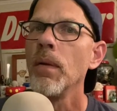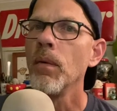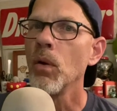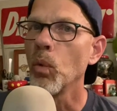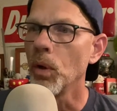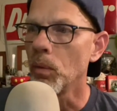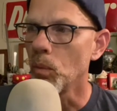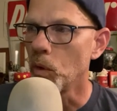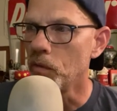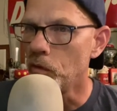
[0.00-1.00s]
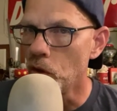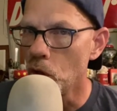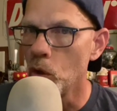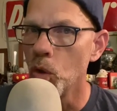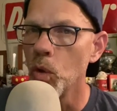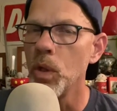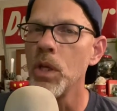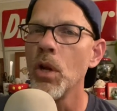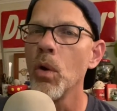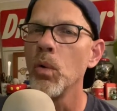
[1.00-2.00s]
or reviewed.
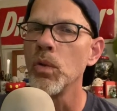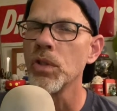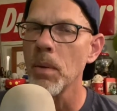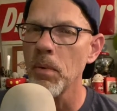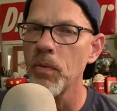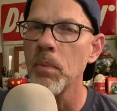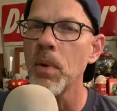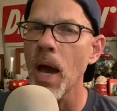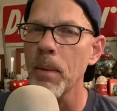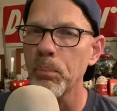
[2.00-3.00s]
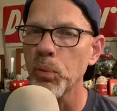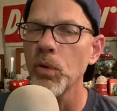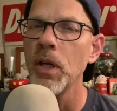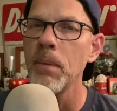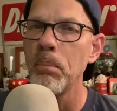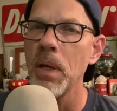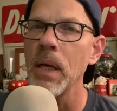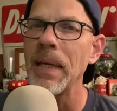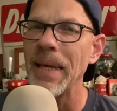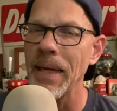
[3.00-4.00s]
You know, some of them got a pretty
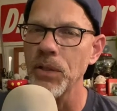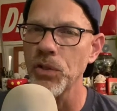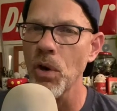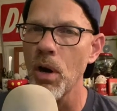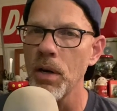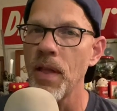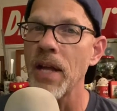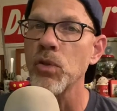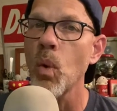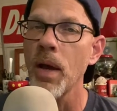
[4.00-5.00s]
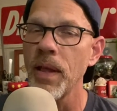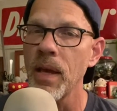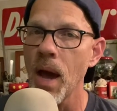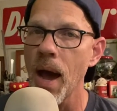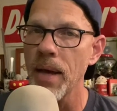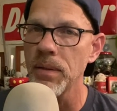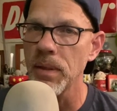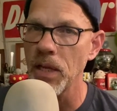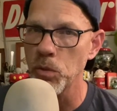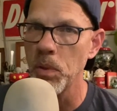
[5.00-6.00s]
big kickstart, and that's why they got
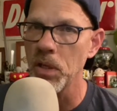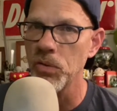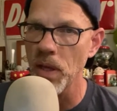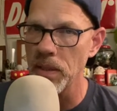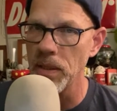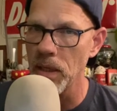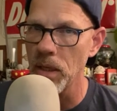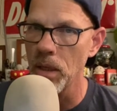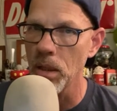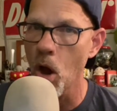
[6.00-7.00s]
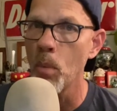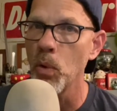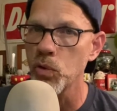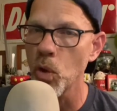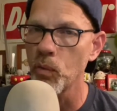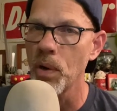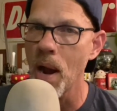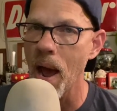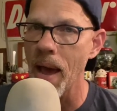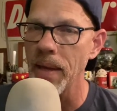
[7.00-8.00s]
as big as they did almost
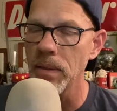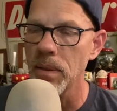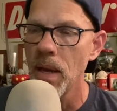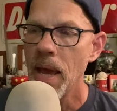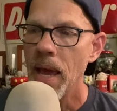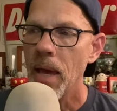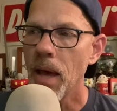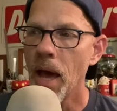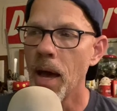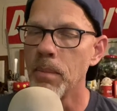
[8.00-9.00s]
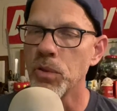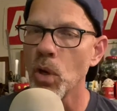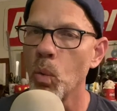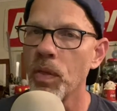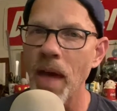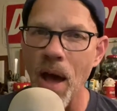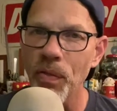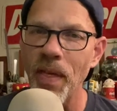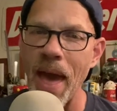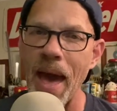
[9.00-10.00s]
overnight. Um, so without
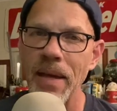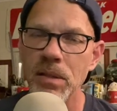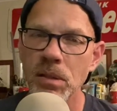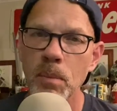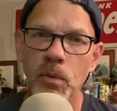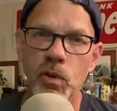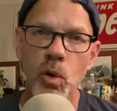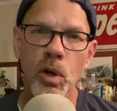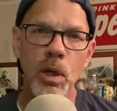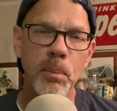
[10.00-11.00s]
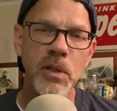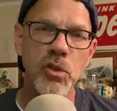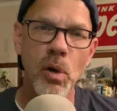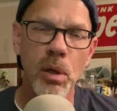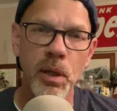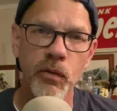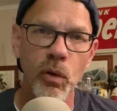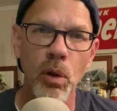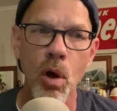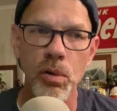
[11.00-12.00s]
that, some of you are going to be struggling for a
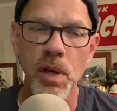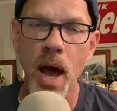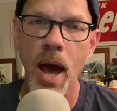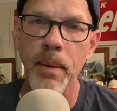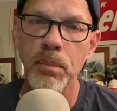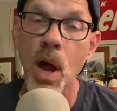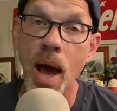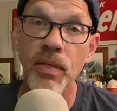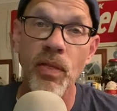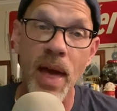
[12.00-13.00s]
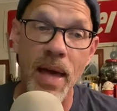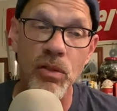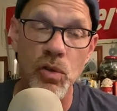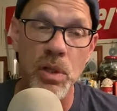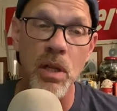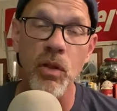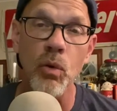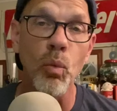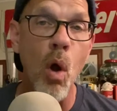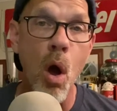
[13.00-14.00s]
long time. Not that there's anything
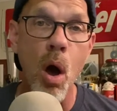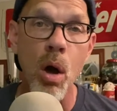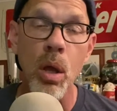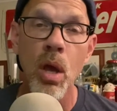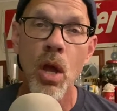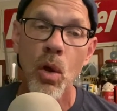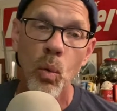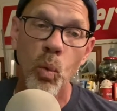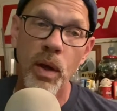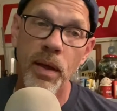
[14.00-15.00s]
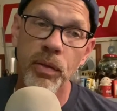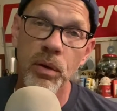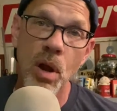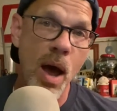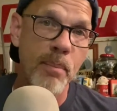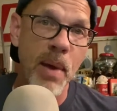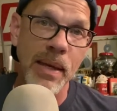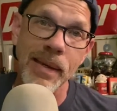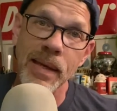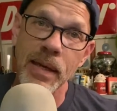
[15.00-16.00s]
wrong with not
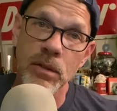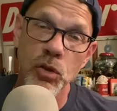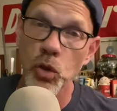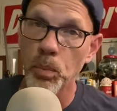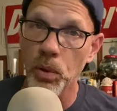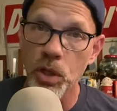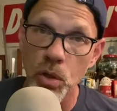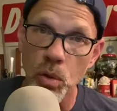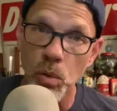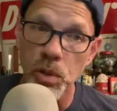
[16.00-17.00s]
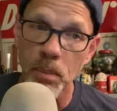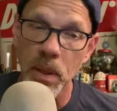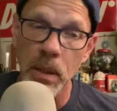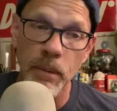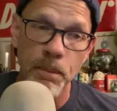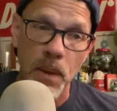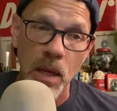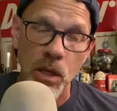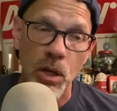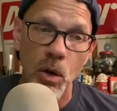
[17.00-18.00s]
making it super huge. I mean,
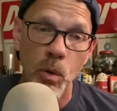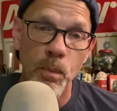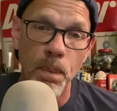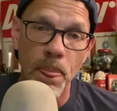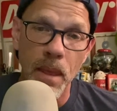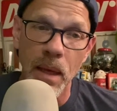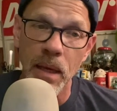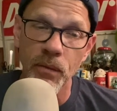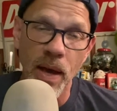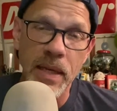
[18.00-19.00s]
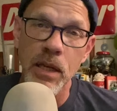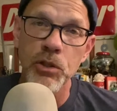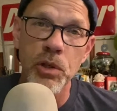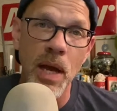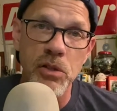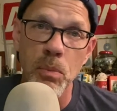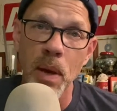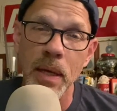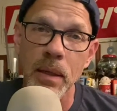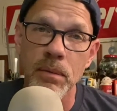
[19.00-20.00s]
you know, if I can get you guys to
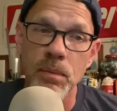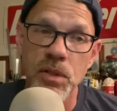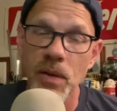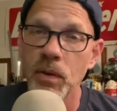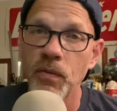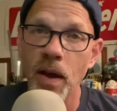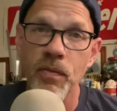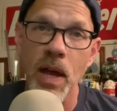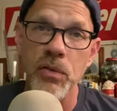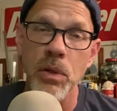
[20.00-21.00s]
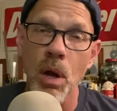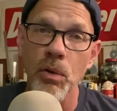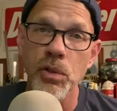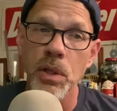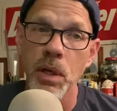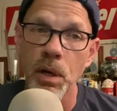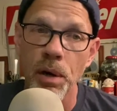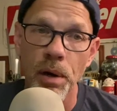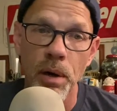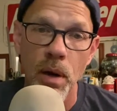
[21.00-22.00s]
making $75,000 a
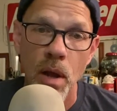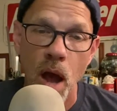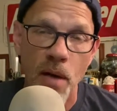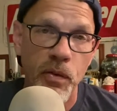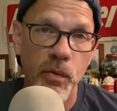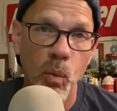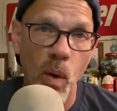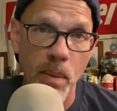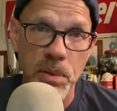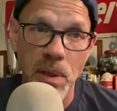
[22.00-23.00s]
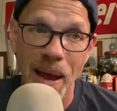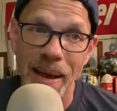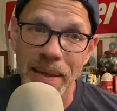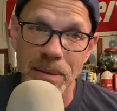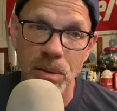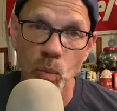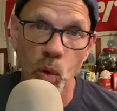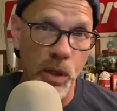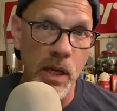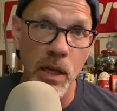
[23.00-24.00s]
year off of a website,
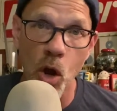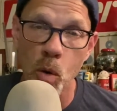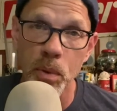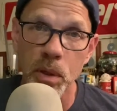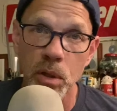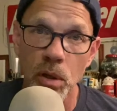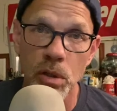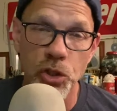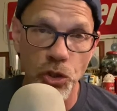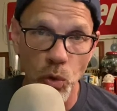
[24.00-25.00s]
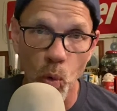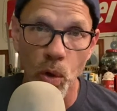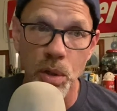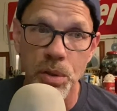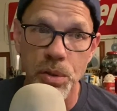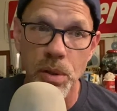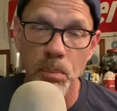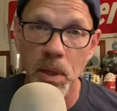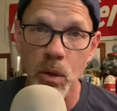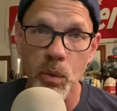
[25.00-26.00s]
working at home in your shorts,
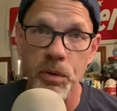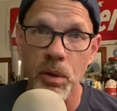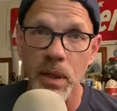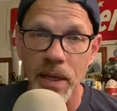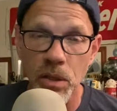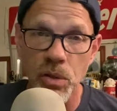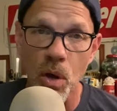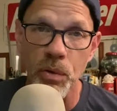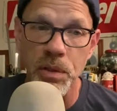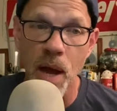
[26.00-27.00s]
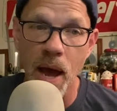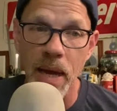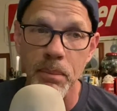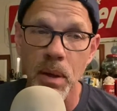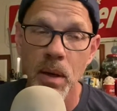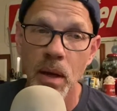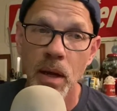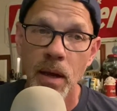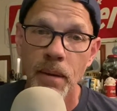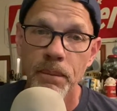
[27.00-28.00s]
being with your kids all the time,
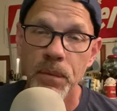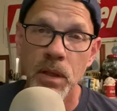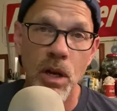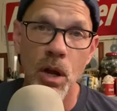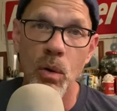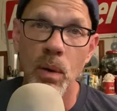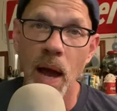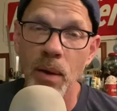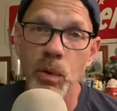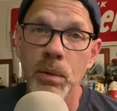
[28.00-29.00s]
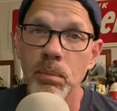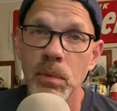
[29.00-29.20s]
you know, I wouldn't